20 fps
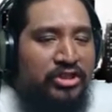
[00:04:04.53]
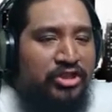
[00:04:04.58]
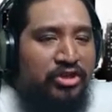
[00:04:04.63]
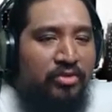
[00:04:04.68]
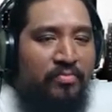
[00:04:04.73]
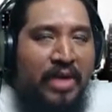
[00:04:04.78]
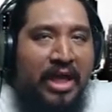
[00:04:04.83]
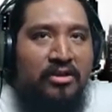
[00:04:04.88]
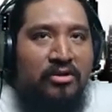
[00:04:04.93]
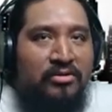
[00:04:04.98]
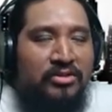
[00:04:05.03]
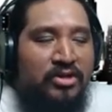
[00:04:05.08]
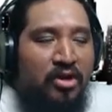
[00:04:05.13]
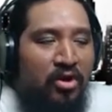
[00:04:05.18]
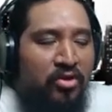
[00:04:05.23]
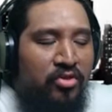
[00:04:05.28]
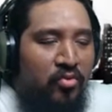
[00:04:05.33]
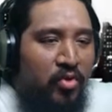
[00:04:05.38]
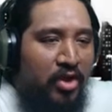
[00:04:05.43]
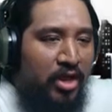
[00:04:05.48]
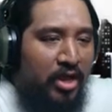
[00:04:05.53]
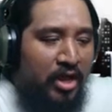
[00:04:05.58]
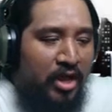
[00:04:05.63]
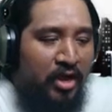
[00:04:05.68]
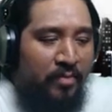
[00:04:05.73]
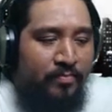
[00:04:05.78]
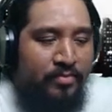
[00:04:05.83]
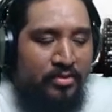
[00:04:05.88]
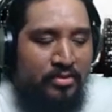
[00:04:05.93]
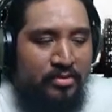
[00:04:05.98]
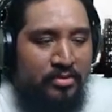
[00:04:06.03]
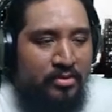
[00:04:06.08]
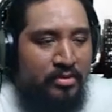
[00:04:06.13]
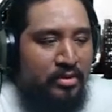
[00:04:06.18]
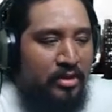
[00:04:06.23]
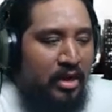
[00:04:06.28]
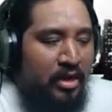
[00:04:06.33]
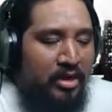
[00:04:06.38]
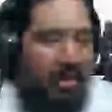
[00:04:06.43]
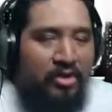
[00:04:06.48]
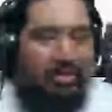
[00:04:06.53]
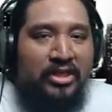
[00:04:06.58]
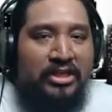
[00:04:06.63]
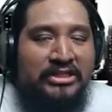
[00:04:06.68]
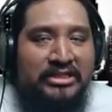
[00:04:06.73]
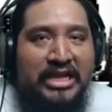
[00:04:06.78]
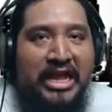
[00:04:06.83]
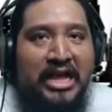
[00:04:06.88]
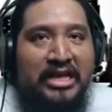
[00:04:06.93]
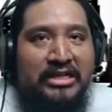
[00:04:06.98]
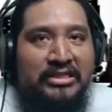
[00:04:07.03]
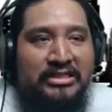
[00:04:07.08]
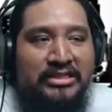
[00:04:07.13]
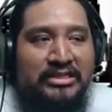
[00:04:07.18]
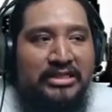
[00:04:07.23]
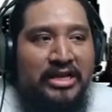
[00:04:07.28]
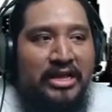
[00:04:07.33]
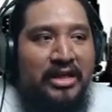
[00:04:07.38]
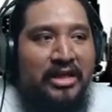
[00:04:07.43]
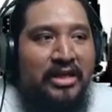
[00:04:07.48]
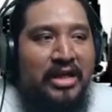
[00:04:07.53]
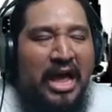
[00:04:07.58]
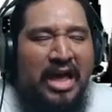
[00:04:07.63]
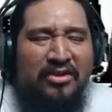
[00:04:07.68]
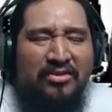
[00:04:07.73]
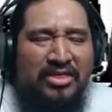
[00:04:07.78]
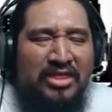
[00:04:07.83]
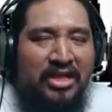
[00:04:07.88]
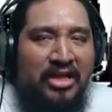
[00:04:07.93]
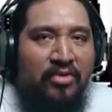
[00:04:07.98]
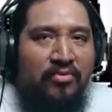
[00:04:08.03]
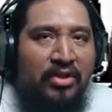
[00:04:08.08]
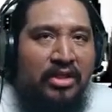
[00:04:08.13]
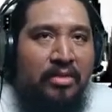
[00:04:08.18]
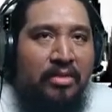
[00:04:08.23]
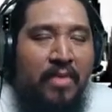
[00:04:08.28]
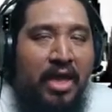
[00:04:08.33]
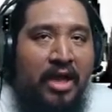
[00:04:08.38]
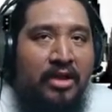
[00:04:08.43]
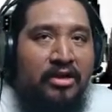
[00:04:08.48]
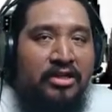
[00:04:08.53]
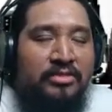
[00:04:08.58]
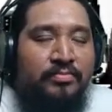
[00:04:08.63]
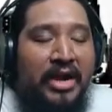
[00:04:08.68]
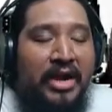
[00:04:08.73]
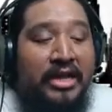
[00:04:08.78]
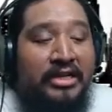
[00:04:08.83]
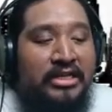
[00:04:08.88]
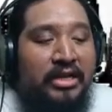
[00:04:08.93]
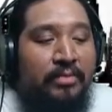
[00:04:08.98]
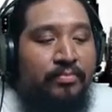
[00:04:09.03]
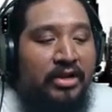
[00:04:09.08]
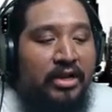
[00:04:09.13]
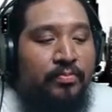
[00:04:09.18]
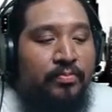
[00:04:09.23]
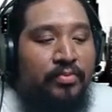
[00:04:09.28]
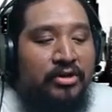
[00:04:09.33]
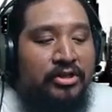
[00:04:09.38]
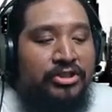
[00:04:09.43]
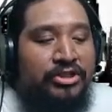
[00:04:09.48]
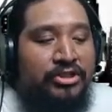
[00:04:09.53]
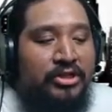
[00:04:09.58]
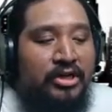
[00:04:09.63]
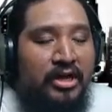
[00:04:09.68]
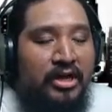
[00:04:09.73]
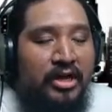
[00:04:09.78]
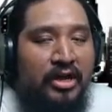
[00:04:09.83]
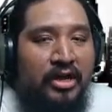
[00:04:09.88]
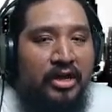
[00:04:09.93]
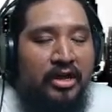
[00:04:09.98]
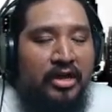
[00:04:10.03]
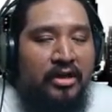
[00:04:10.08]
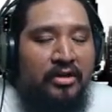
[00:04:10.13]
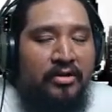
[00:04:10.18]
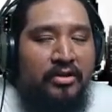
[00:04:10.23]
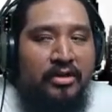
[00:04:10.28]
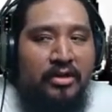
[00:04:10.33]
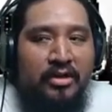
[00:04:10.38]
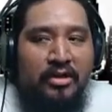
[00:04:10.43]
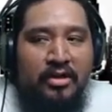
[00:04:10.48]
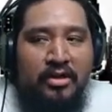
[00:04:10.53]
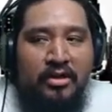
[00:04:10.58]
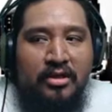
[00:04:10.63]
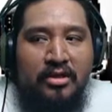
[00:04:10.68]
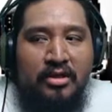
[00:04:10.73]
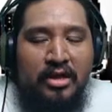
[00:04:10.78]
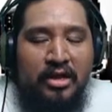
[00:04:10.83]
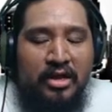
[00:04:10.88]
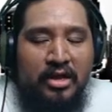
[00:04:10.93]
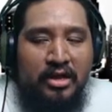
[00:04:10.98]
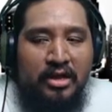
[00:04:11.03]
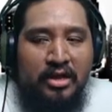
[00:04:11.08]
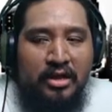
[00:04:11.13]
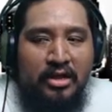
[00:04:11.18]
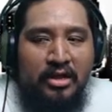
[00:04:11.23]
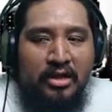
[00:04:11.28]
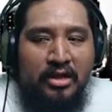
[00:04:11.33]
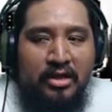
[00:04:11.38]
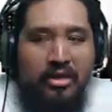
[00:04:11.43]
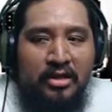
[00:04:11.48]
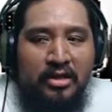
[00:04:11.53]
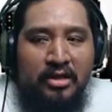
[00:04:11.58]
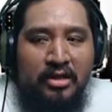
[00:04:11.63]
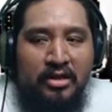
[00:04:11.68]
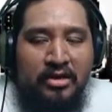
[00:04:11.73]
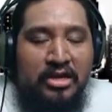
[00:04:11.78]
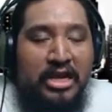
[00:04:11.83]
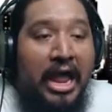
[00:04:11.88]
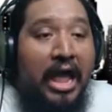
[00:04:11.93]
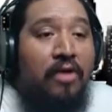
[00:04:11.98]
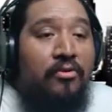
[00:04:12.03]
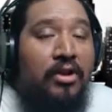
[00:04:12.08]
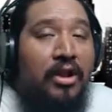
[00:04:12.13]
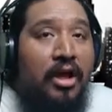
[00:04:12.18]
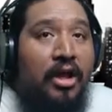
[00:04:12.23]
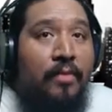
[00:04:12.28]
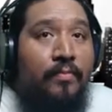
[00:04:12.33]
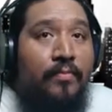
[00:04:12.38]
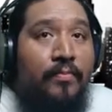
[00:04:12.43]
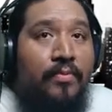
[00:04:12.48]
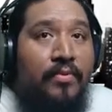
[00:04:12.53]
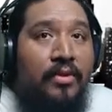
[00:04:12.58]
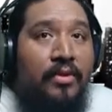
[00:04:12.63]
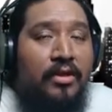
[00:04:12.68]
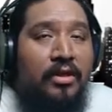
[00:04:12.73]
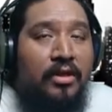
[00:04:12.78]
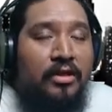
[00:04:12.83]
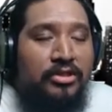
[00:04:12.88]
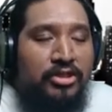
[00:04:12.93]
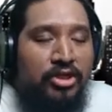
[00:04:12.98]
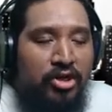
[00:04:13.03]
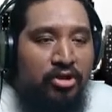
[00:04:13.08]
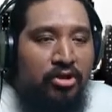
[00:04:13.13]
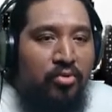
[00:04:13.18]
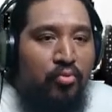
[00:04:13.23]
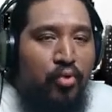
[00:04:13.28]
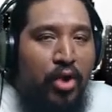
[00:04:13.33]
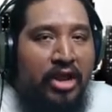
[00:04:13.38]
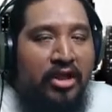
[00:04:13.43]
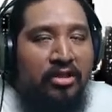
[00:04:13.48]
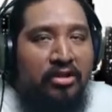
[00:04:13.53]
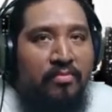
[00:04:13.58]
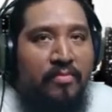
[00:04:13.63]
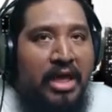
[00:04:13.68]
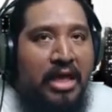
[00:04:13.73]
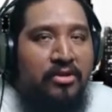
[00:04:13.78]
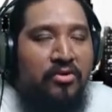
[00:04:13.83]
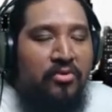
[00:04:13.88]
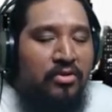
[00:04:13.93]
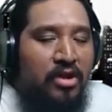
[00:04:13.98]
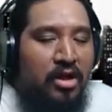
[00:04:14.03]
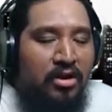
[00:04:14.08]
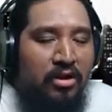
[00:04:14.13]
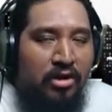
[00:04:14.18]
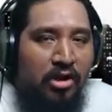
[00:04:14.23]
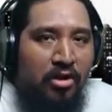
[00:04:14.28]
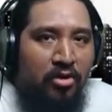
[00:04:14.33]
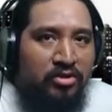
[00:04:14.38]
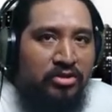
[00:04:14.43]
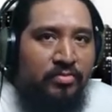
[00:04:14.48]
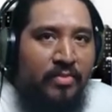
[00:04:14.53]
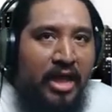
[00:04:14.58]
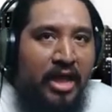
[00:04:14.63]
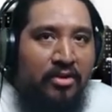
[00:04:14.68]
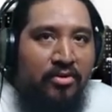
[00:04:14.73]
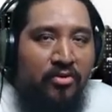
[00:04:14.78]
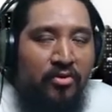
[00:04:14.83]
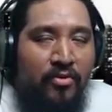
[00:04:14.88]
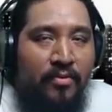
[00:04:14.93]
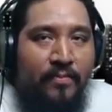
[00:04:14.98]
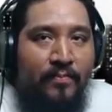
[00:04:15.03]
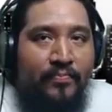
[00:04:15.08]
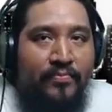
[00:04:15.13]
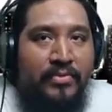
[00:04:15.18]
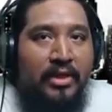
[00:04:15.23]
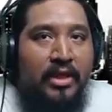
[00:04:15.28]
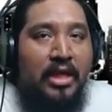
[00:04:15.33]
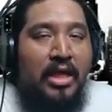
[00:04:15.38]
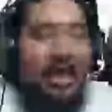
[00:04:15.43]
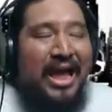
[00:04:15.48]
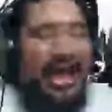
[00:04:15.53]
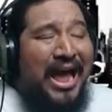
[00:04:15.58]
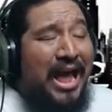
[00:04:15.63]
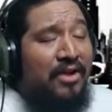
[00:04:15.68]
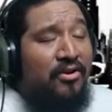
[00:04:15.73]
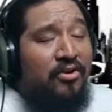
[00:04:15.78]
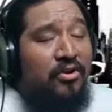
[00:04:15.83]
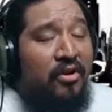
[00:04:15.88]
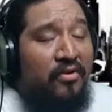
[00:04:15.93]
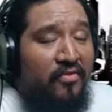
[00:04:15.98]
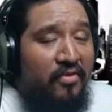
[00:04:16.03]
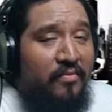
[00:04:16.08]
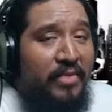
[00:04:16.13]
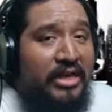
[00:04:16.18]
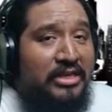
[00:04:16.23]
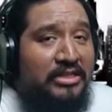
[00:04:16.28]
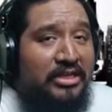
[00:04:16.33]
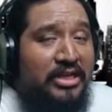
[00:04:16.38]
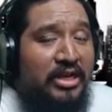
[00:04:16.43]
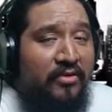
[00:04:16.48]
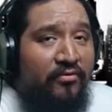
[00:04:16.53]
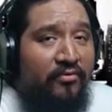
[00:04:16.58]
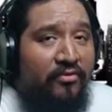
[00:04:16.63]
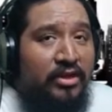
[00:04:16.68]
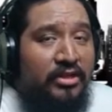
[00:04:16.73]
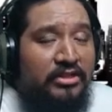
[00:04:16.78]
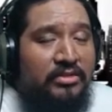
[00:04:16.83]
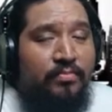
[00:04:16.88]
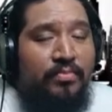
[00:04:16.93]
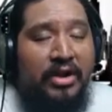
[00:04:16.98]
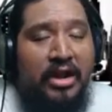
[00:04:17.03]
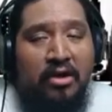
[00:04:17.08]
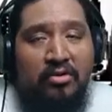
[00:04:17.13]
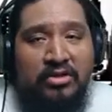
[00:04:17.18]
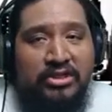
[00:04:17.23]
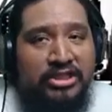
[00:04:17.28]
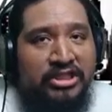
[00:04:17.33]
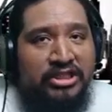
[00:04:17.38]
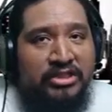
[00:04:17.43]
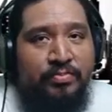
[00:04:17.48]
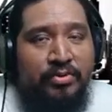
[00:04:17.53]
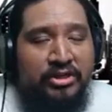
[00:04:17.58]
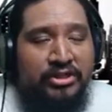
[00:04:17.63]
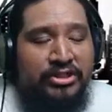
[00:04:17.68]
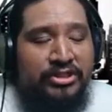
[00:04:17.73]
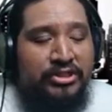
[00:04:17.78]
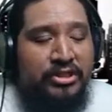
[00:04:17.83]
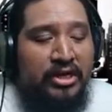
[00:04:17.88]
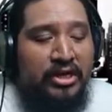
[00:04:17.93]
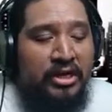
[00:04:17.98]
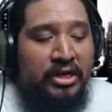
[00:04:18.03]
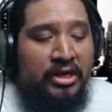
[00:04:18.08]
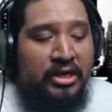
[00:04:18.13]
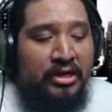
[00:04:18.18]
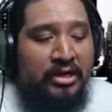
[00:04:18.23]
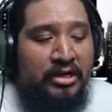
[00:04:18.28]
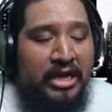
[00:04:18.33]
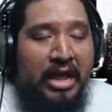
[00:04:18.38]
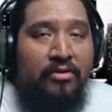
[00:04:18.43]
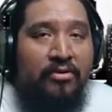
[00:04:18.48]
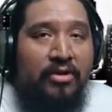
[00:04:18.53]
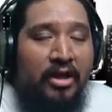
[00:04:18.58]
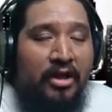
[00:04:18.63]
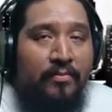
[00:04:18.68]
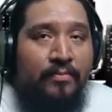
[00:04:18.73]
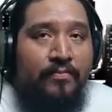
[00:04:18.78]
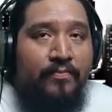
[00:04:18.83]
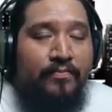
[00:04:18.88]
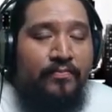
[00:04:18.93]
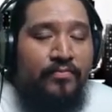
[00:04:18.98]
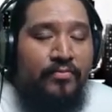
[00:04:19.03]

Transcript: your manual is all the way up on the stats, I don't think it really matters. But I typically push down, up to do a regular manual, not a nose manual. I don't know if it makes a difference, but I always just push down, up.